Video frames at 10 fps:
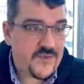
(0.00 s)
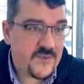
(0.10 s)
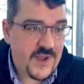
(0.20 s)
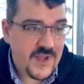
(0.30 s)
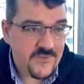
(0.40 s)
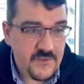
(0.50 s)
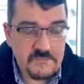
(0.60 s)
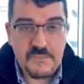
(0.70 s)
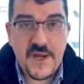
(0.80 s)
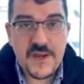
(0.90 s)
We have a
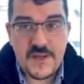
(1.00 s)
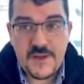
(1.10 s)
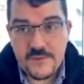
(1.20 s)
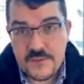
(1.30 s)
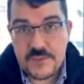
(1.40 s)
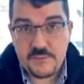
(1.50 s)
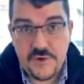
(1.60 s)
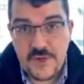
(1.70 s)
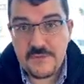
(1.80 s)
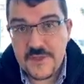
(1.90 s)
body, which is
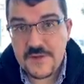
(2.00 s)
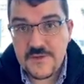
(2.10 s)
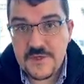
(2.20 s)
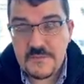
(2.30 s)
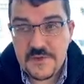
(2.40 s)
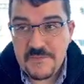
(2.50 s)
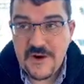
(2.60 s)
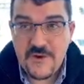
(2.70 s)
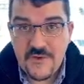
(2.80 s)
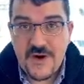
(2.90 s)
probably going to be
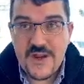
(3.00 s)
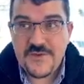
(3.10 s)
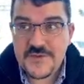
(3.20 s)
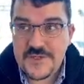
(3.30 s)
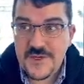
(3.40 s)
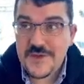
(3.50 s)
paragraphs.